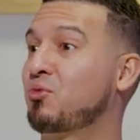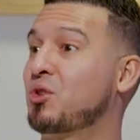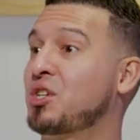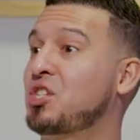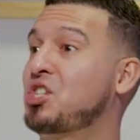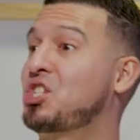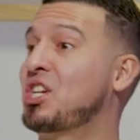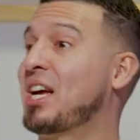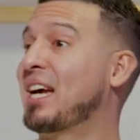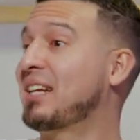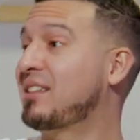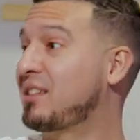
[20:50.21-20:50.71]

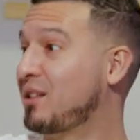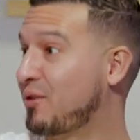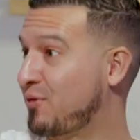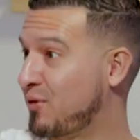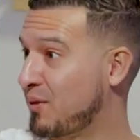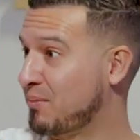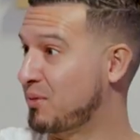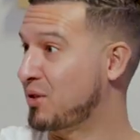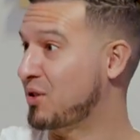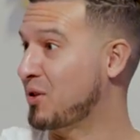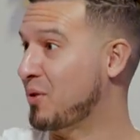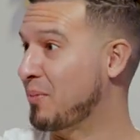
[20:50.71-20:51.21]
rejected
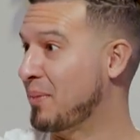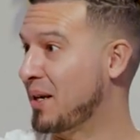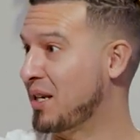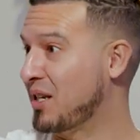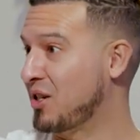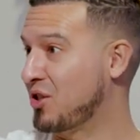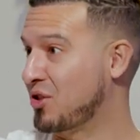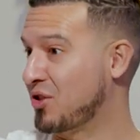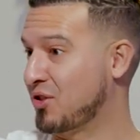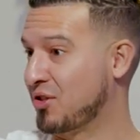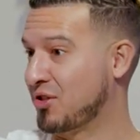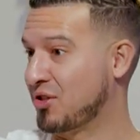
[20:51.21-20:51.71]
from so many
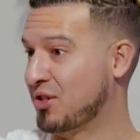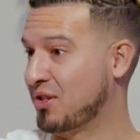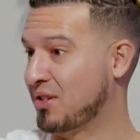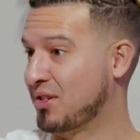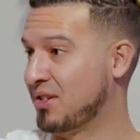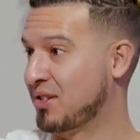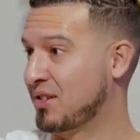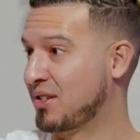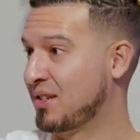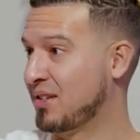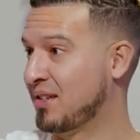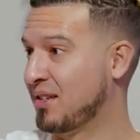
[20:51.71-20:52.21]

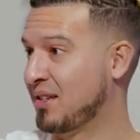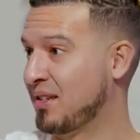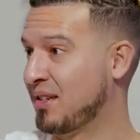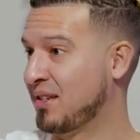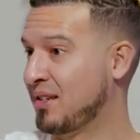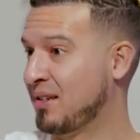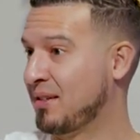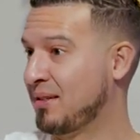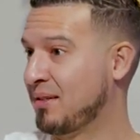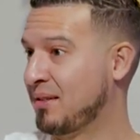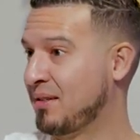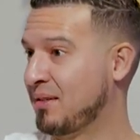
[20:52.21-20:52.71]
churches
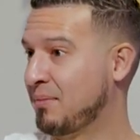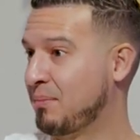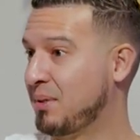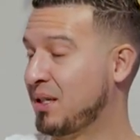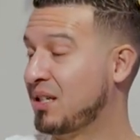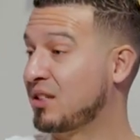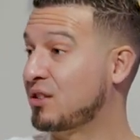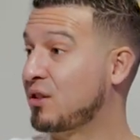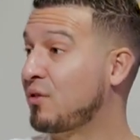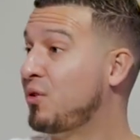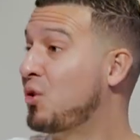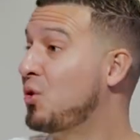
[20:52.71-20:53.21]

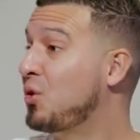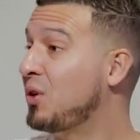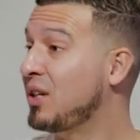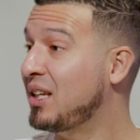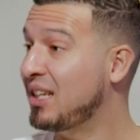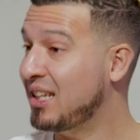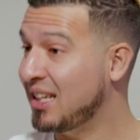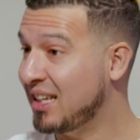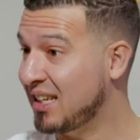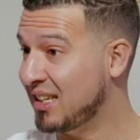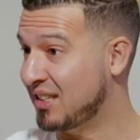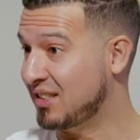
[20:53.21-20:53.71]
because of who
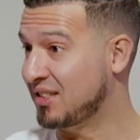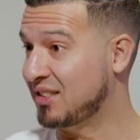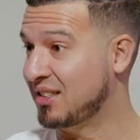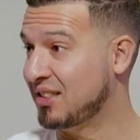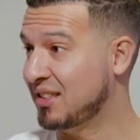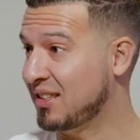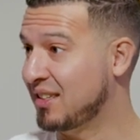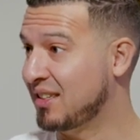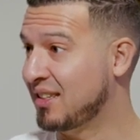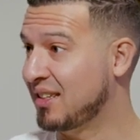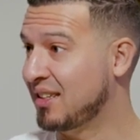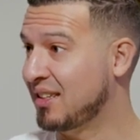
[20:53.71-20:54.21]
he is.